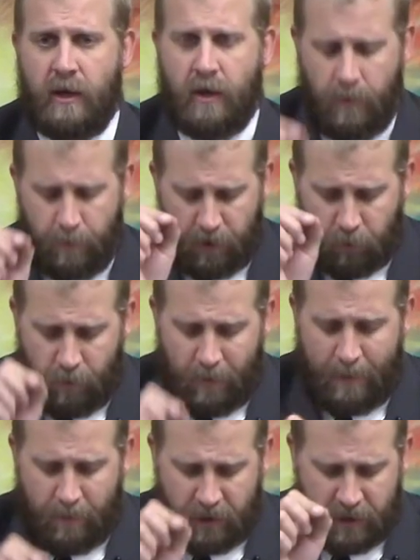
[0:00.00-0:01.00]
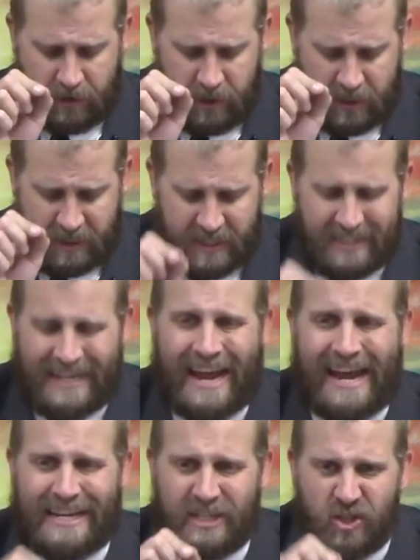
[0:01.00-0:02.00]
but remember to, to
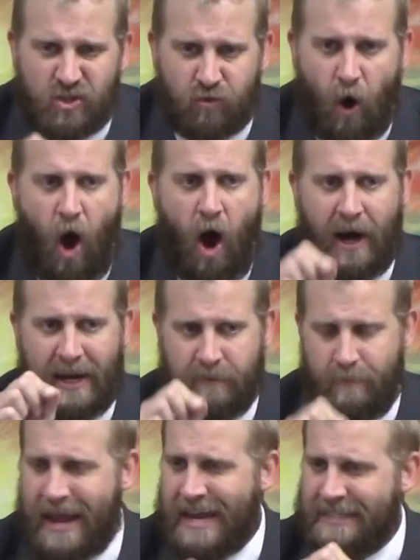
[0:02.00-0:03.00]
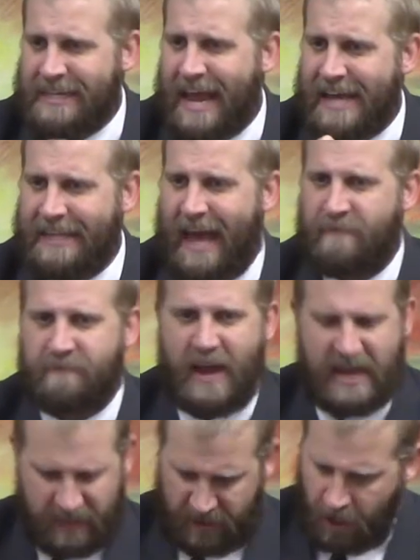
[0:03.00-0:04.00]
stay strong and maintain that
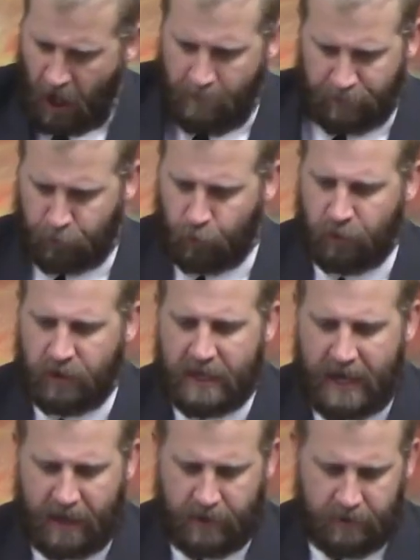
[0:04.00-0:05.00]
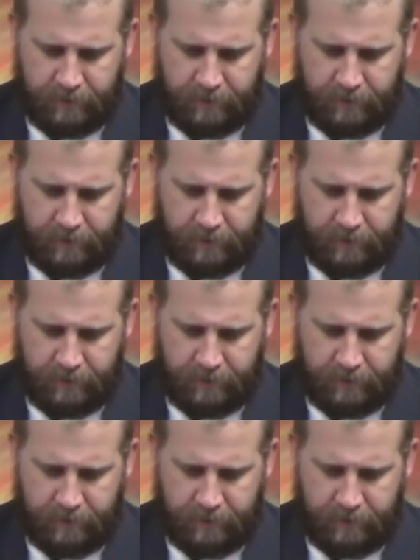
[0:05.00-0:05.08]
faith and come through to the end.